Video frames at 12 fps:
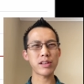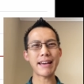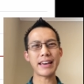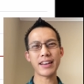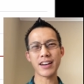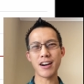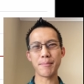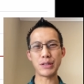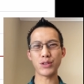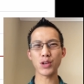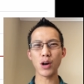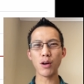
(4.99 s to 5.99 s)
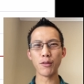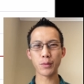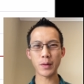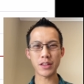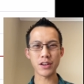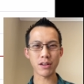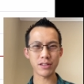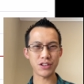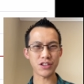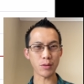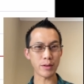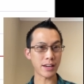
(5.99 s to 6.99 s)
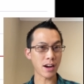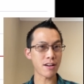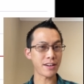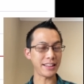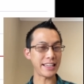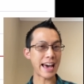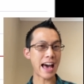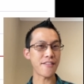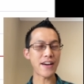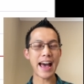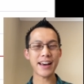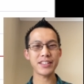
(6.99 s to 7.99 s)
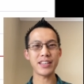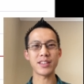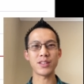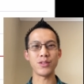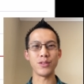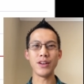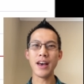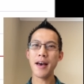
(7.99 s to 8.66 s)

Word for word: like it can't be solved with the knowledge that we currently have access to,